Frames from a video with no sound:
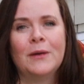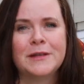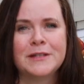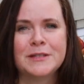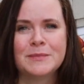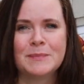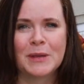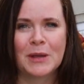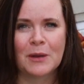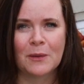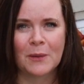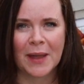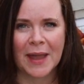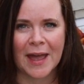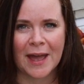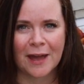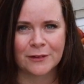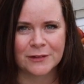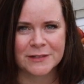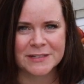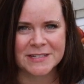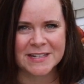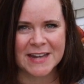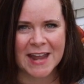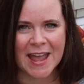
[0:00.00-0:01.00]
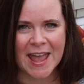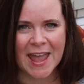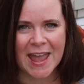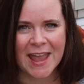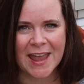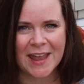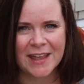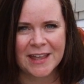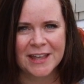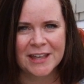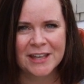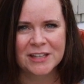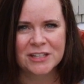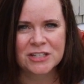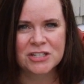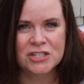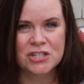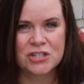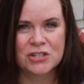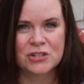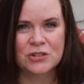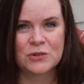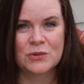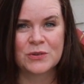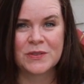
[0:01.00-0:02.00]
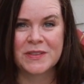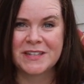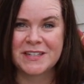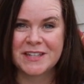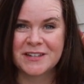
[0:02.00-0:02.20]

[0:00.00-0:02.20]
going to be going out today to